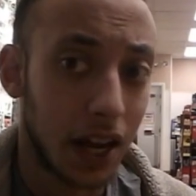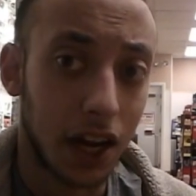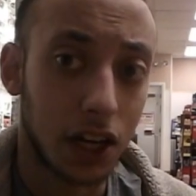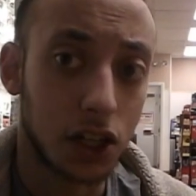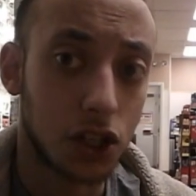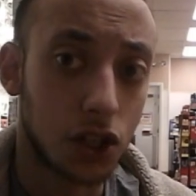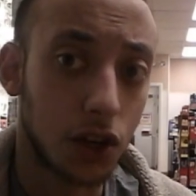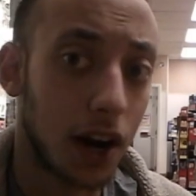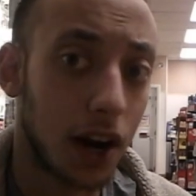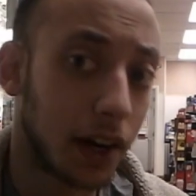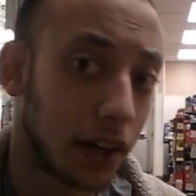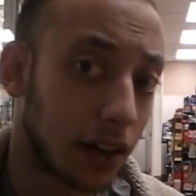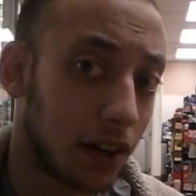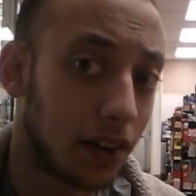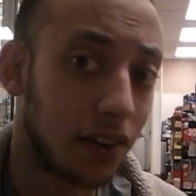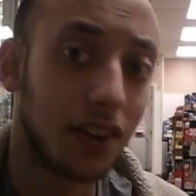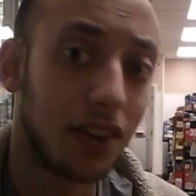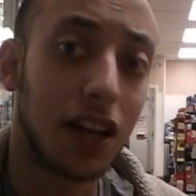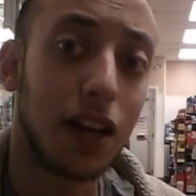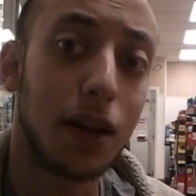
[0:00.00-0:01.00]
and trying to
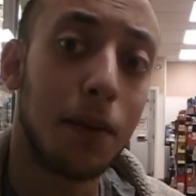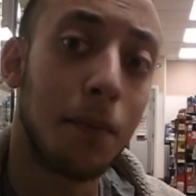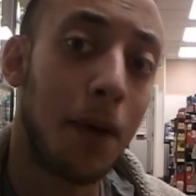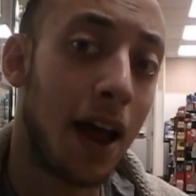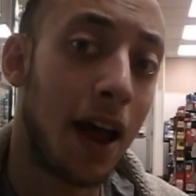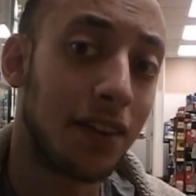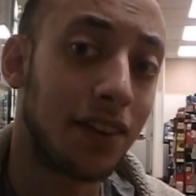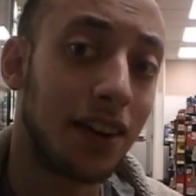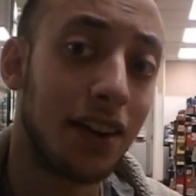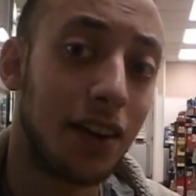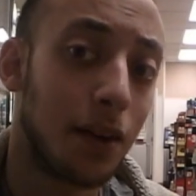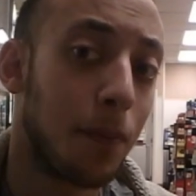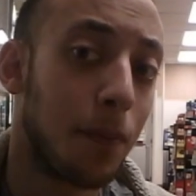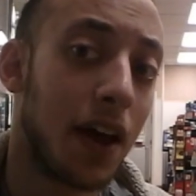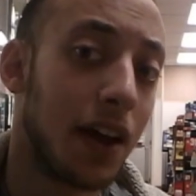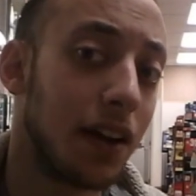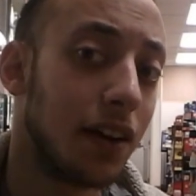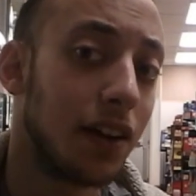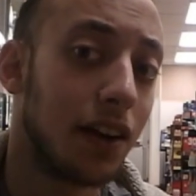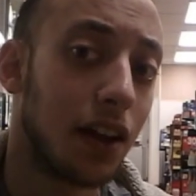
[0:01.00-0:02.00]
seem as
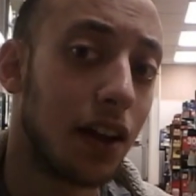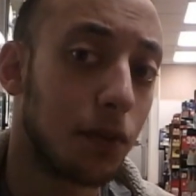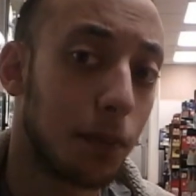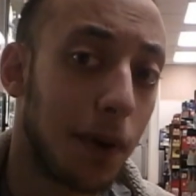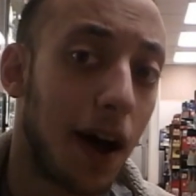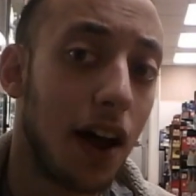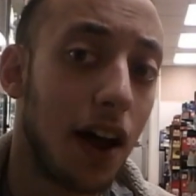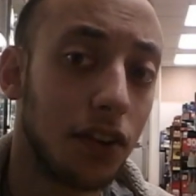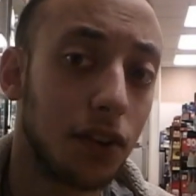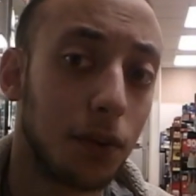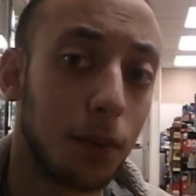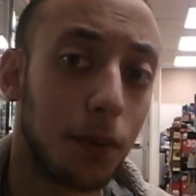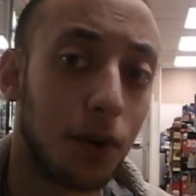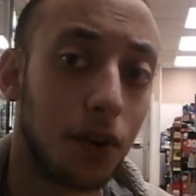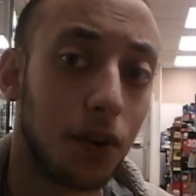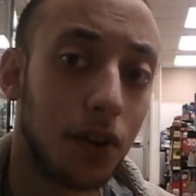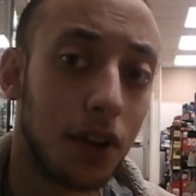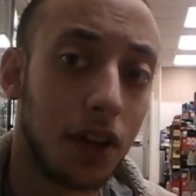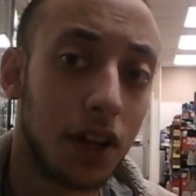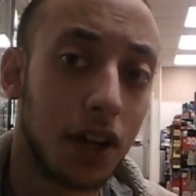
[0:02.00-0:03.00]
independent as
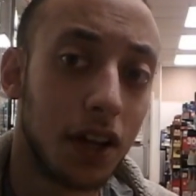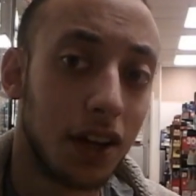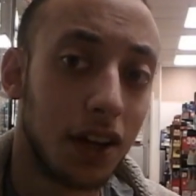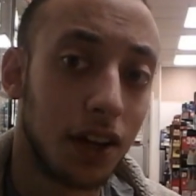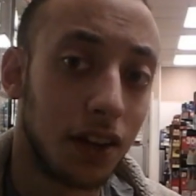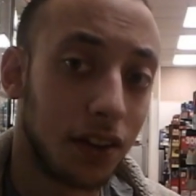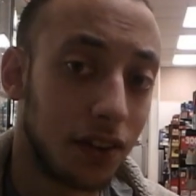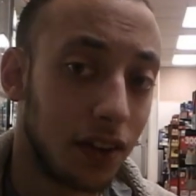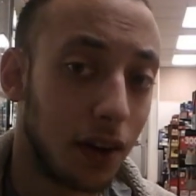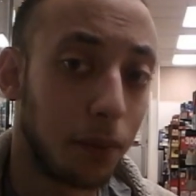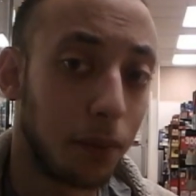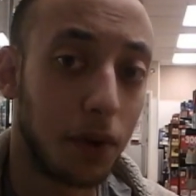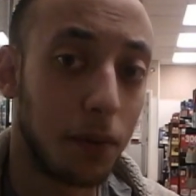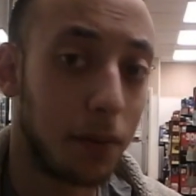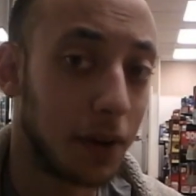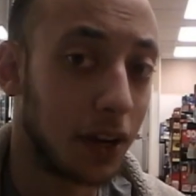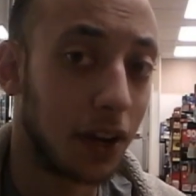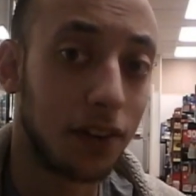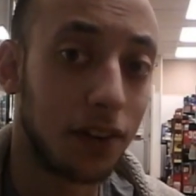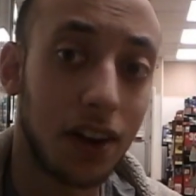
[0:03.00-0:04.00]
possible simply
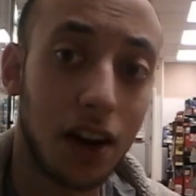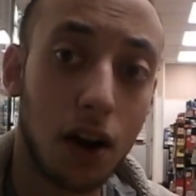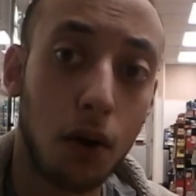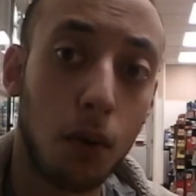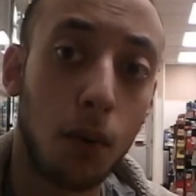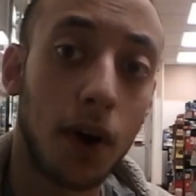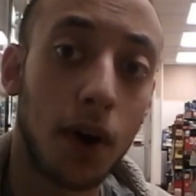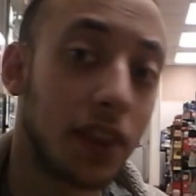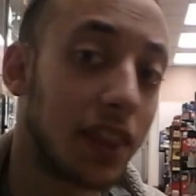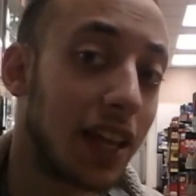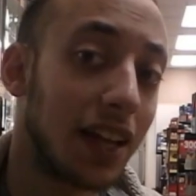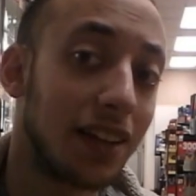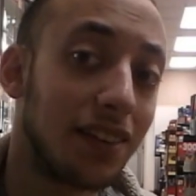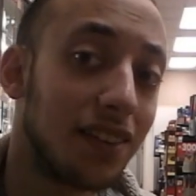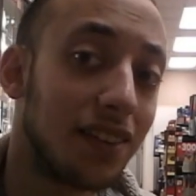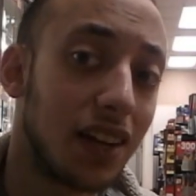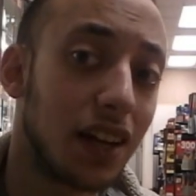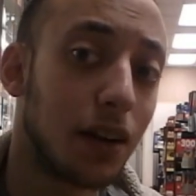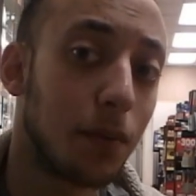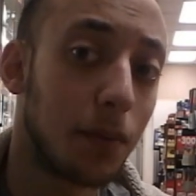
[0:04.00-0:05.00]
because they don't want that
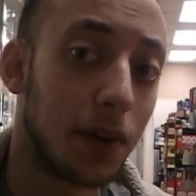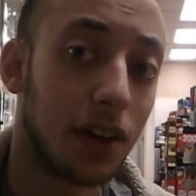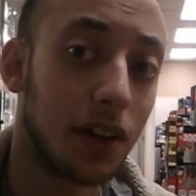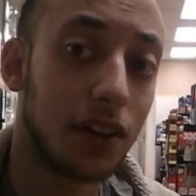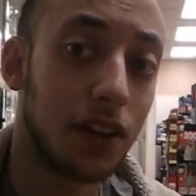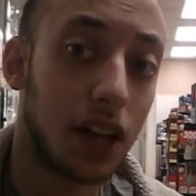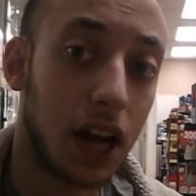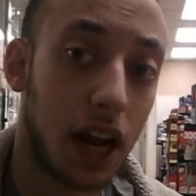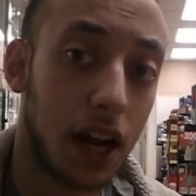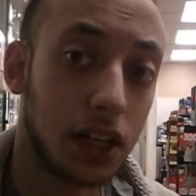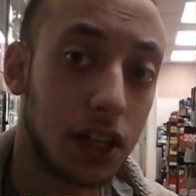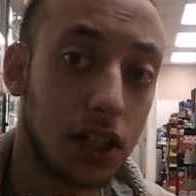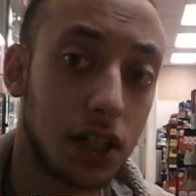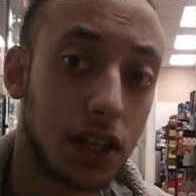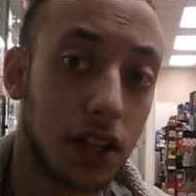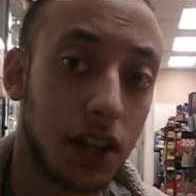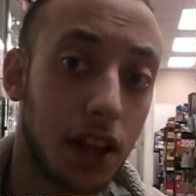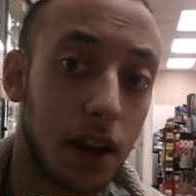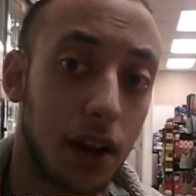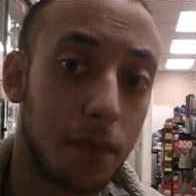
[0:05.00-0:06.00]
stigma
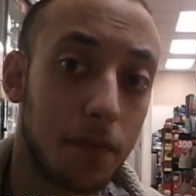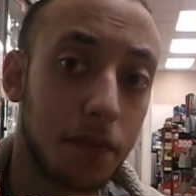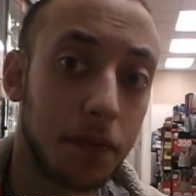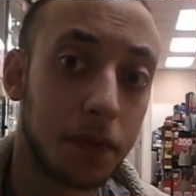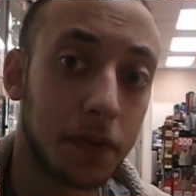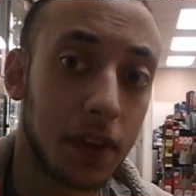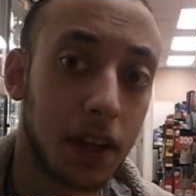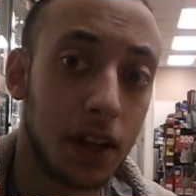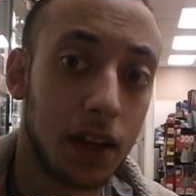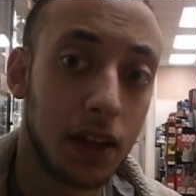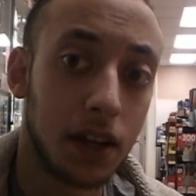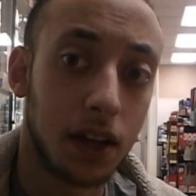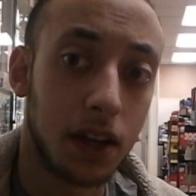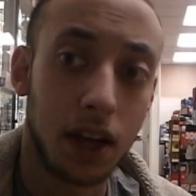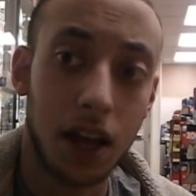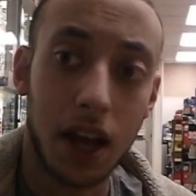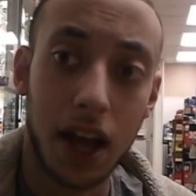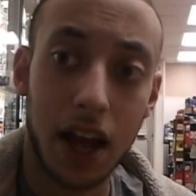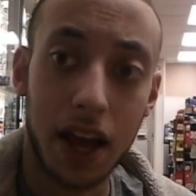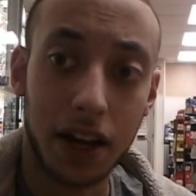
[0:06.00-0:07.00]
attached to them.
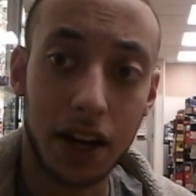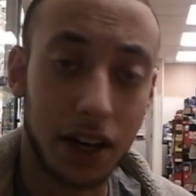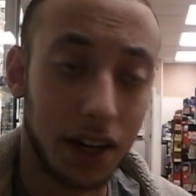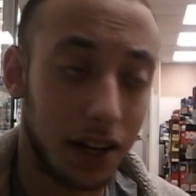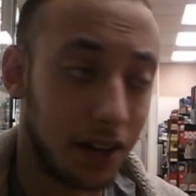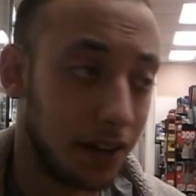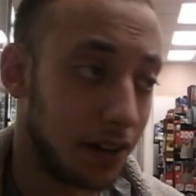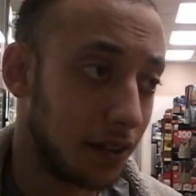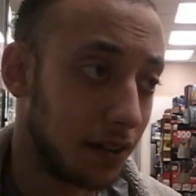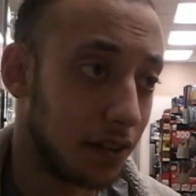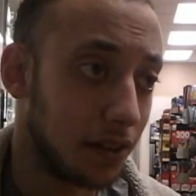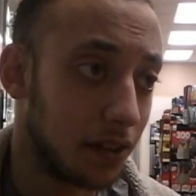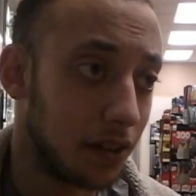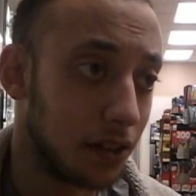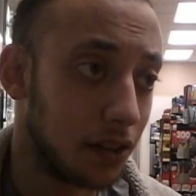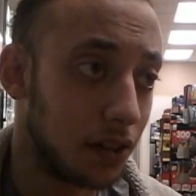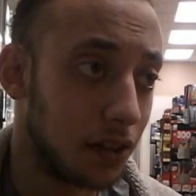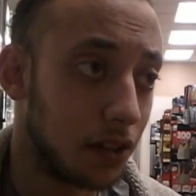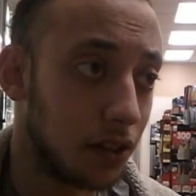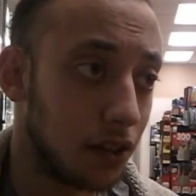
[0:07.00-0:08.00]
And,
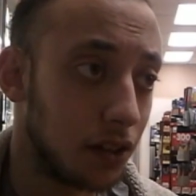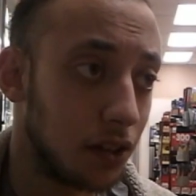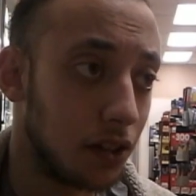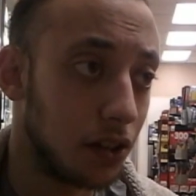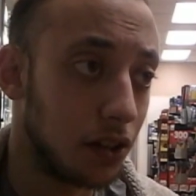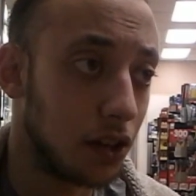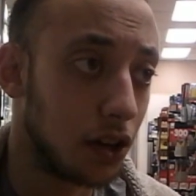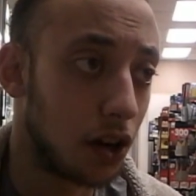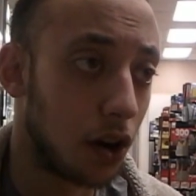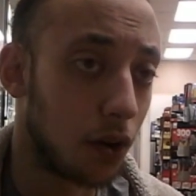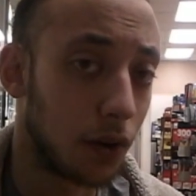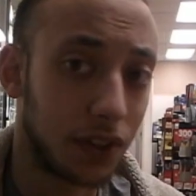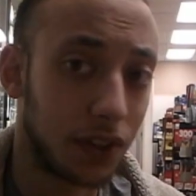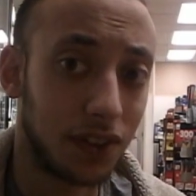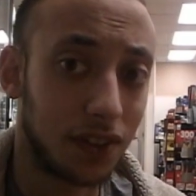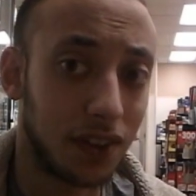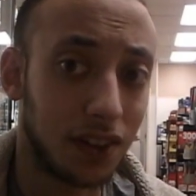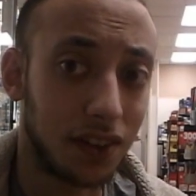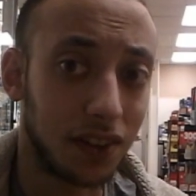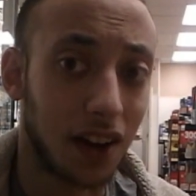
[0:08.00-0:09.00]
you know,
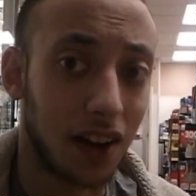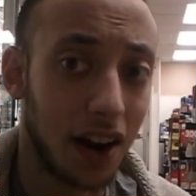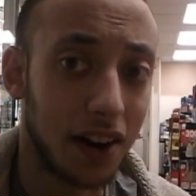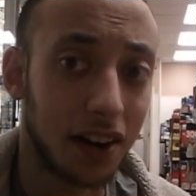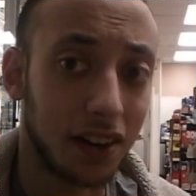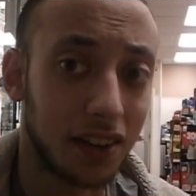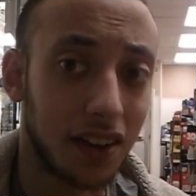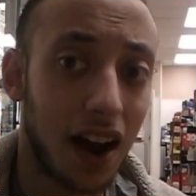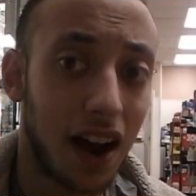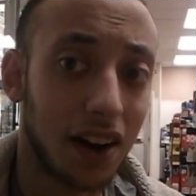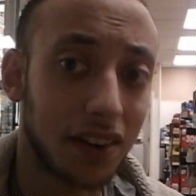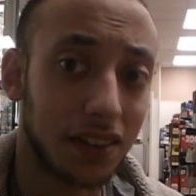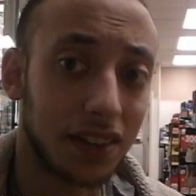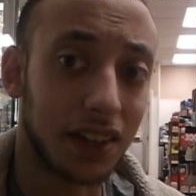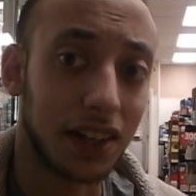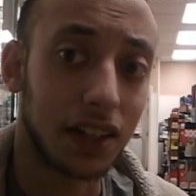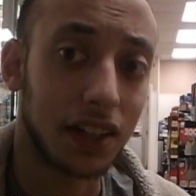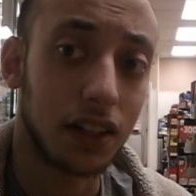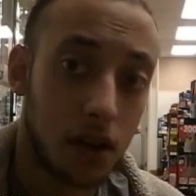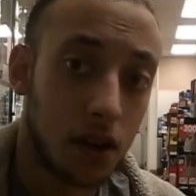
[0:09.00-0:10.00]
it's kind of
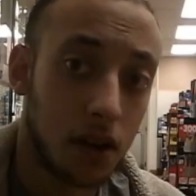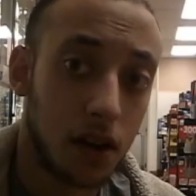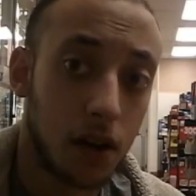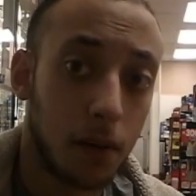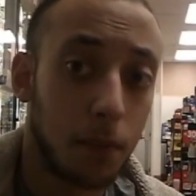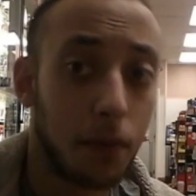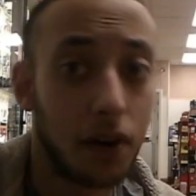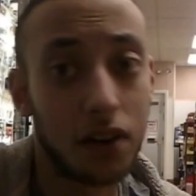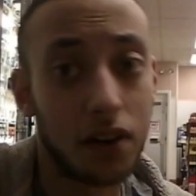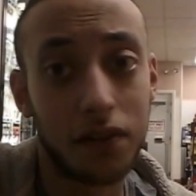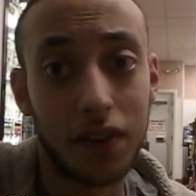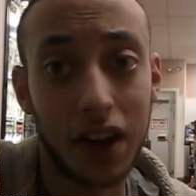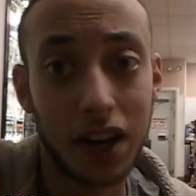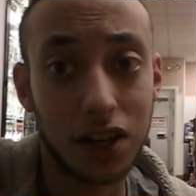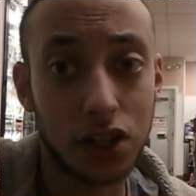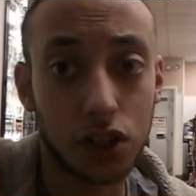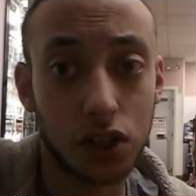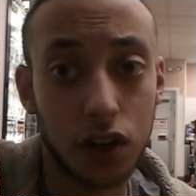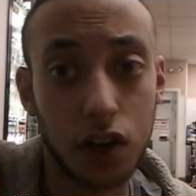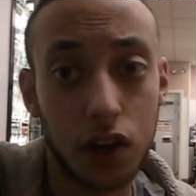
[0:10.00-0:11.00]
toxic. But
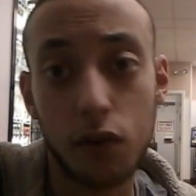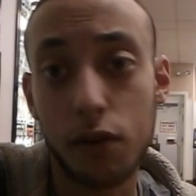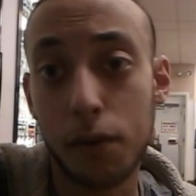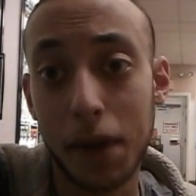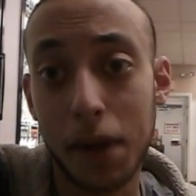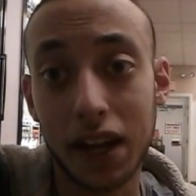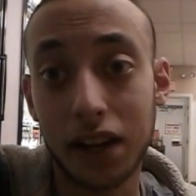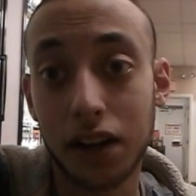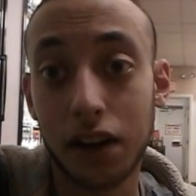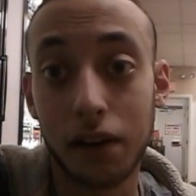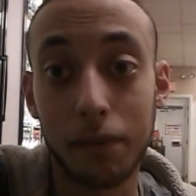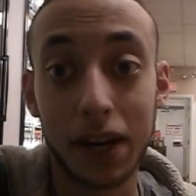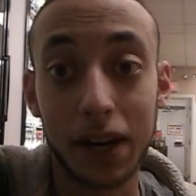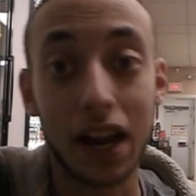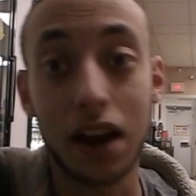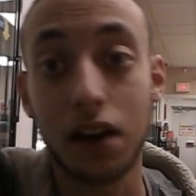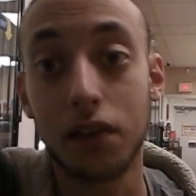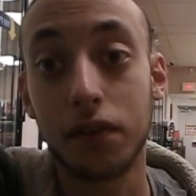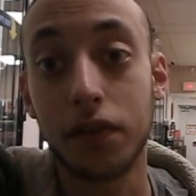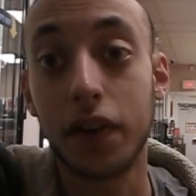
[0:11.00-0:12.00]
eventually we make
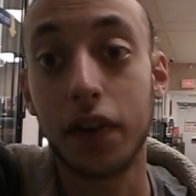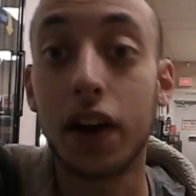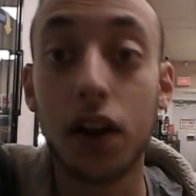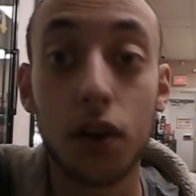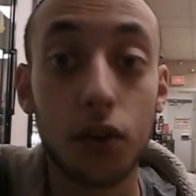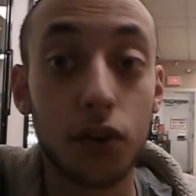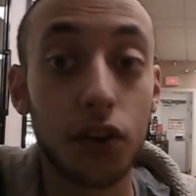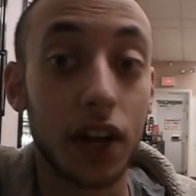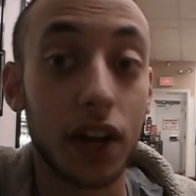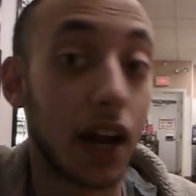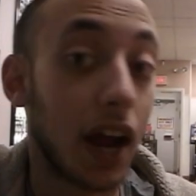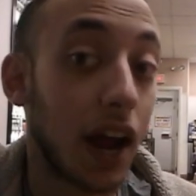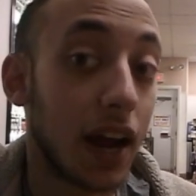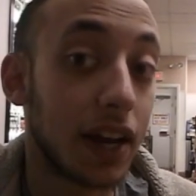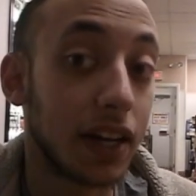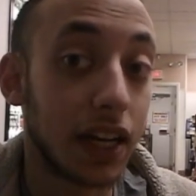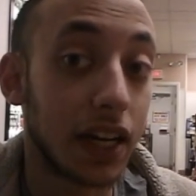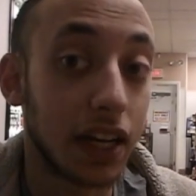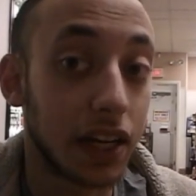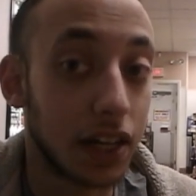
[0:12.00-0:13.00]
coming out videos like
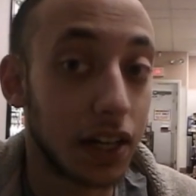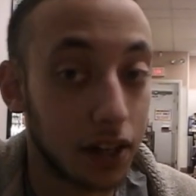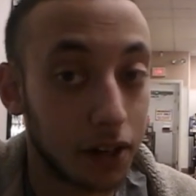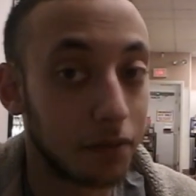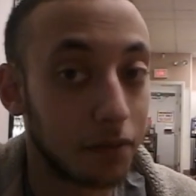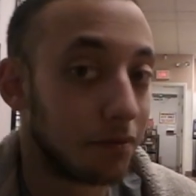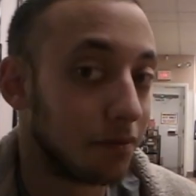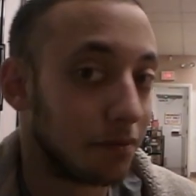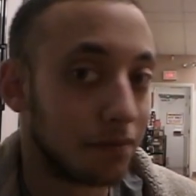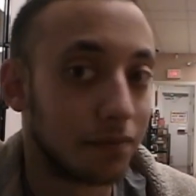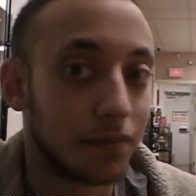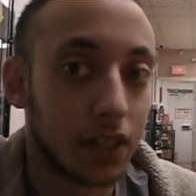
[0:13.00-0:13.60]
I did, and